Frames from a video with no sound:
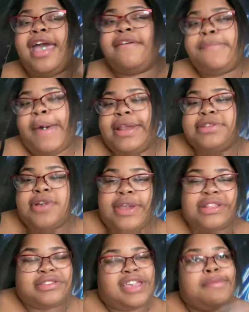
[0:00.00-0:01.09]
everybody's gonna
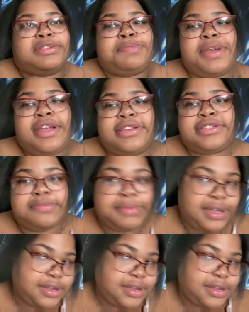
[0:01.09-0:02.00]
get the same experience as me